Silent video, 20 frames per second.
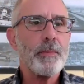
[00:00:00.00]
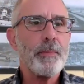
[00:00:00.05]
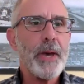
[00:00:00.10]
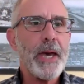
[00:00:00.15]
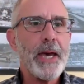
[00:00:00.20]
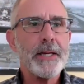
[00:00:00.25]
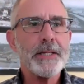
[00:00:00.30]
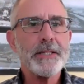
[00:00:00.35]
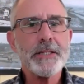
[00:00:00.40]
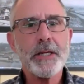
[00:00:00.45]
the
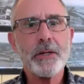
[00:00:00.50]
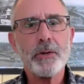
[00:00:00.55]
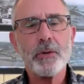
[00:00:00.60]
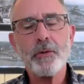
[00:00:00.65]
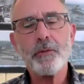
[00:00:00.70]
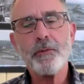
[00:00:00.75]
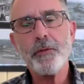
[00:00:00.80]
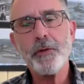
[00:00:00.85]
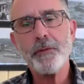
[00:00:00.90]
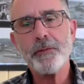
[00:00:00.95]
past
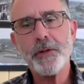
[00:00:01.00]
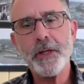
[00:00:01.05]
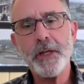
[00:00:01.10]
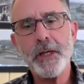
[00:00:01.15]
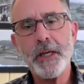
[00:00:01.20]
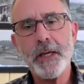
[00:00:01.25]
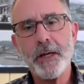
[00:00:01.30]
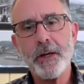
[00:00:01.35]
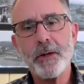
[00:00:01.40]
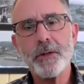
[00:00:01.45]
150
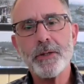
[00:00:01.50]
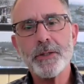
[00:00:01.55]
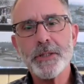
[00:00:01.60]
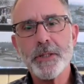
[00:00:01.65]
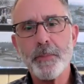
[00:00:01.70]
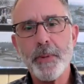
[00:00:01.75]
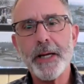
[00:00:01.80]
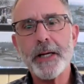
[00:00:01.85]
years.